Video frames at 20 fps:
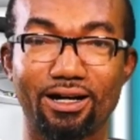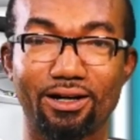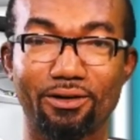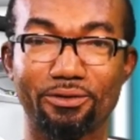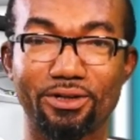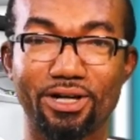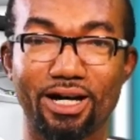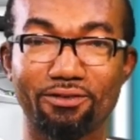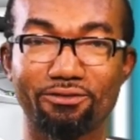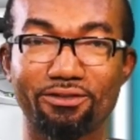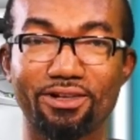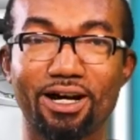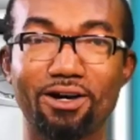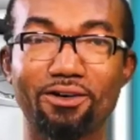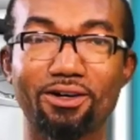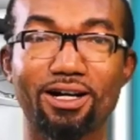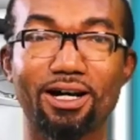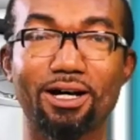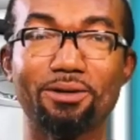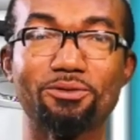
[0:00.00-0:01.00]
We have now
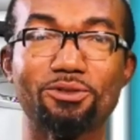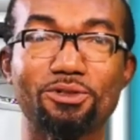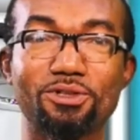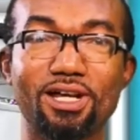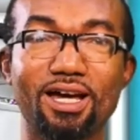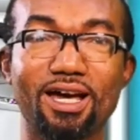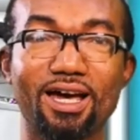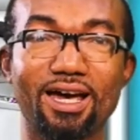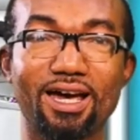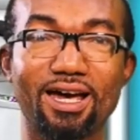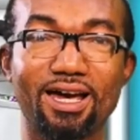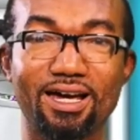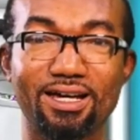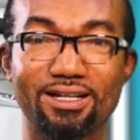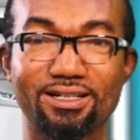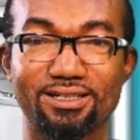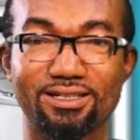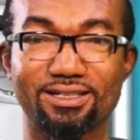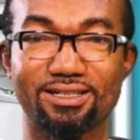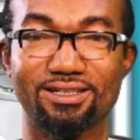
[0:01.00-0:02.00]
come to the
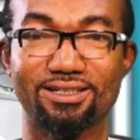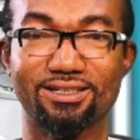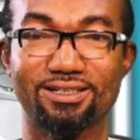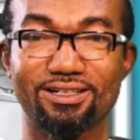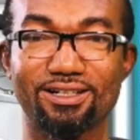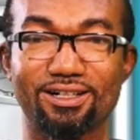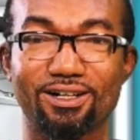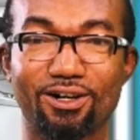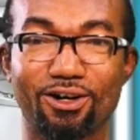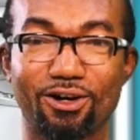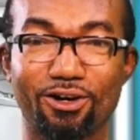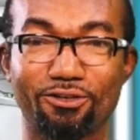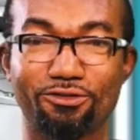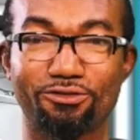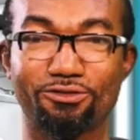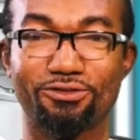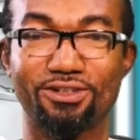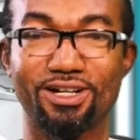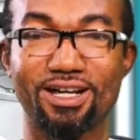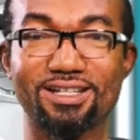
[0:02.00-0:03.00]
end of
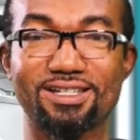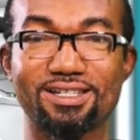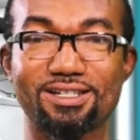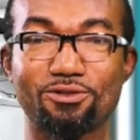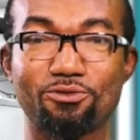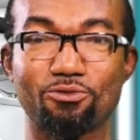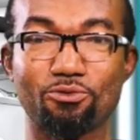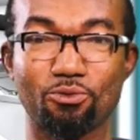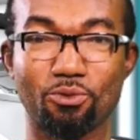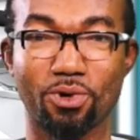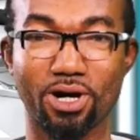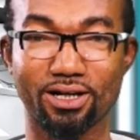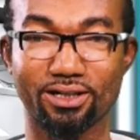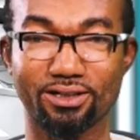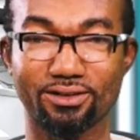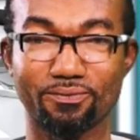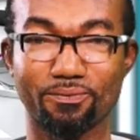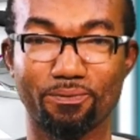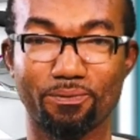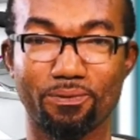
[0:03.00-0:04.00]
lesson 1
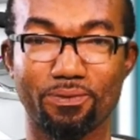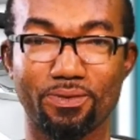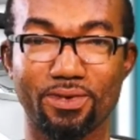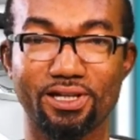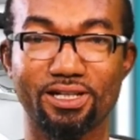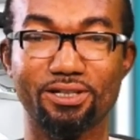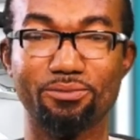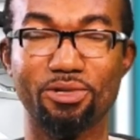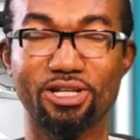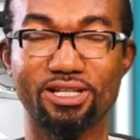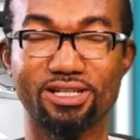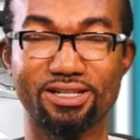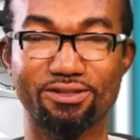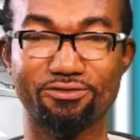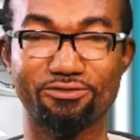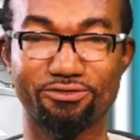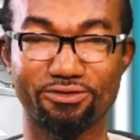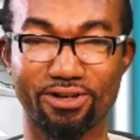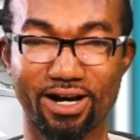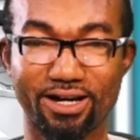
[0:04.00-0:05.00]
in basic
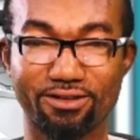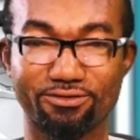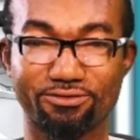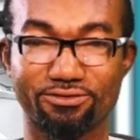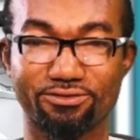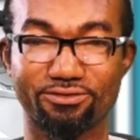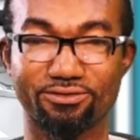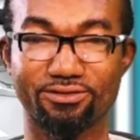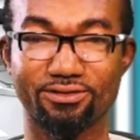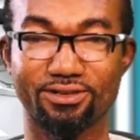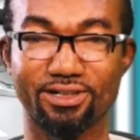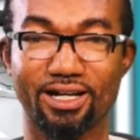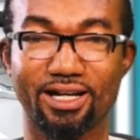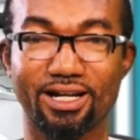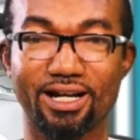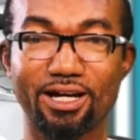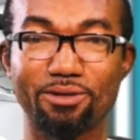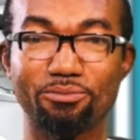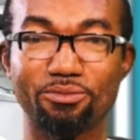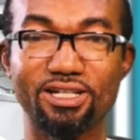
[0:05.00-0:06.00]
5, and
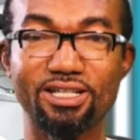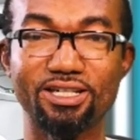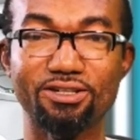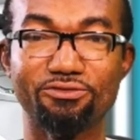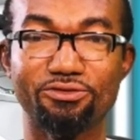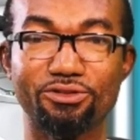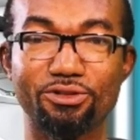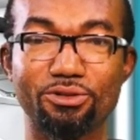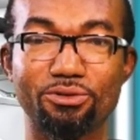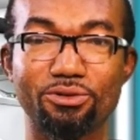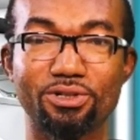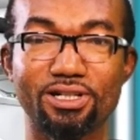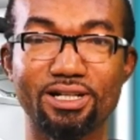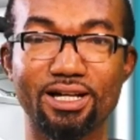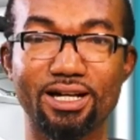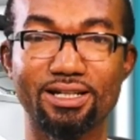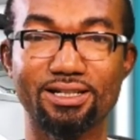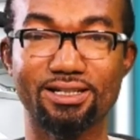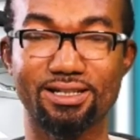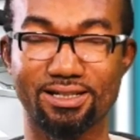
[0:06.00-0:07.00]
I believe you
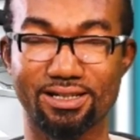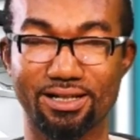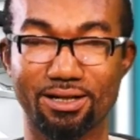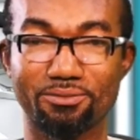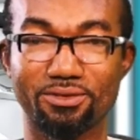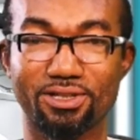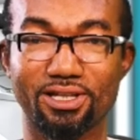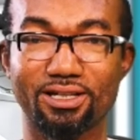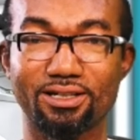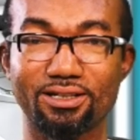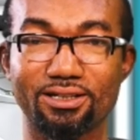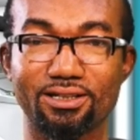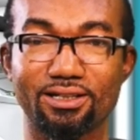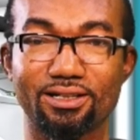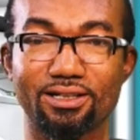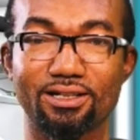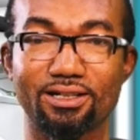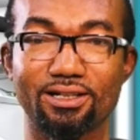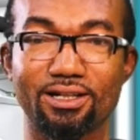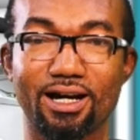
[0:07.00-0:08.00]
learned something
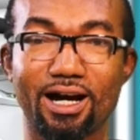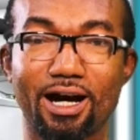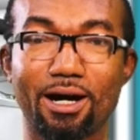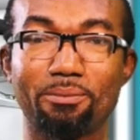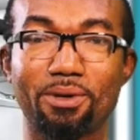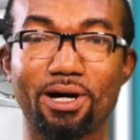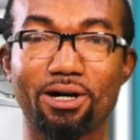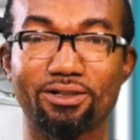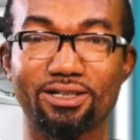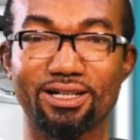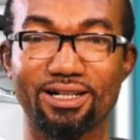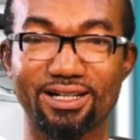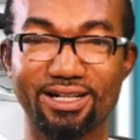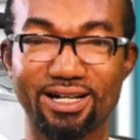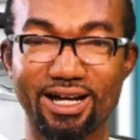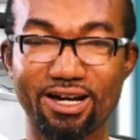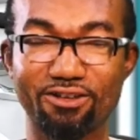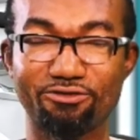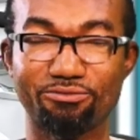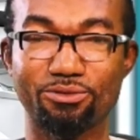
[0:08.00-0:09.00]
about the
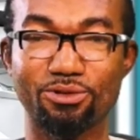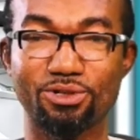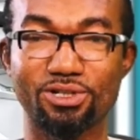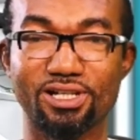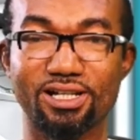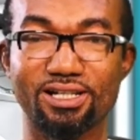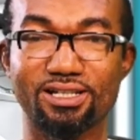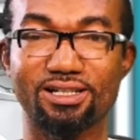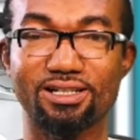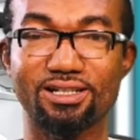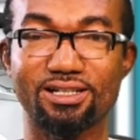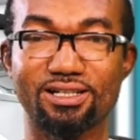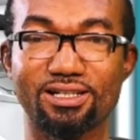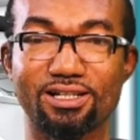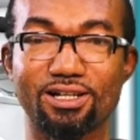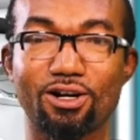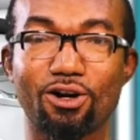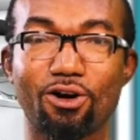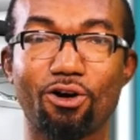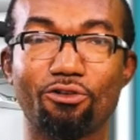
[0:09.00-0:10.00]
life processes
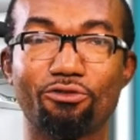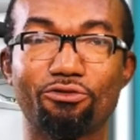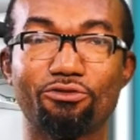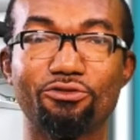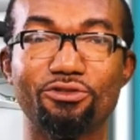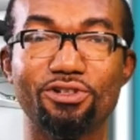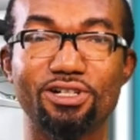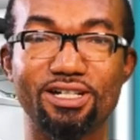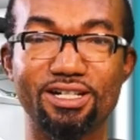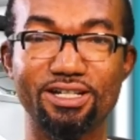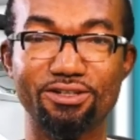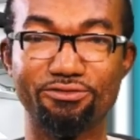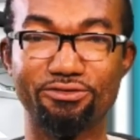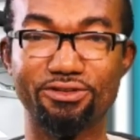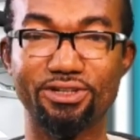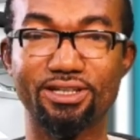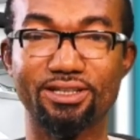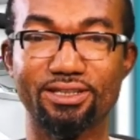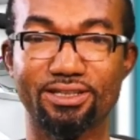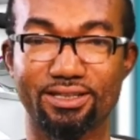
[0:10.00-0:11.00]
of
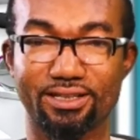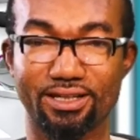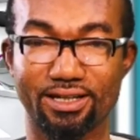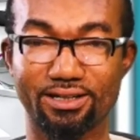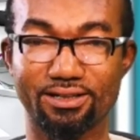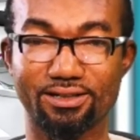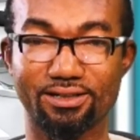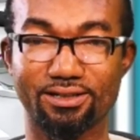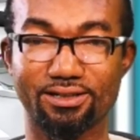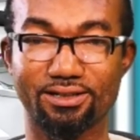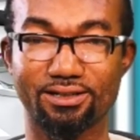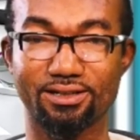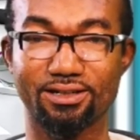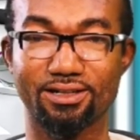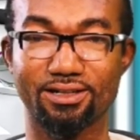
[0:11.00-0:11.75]
living things.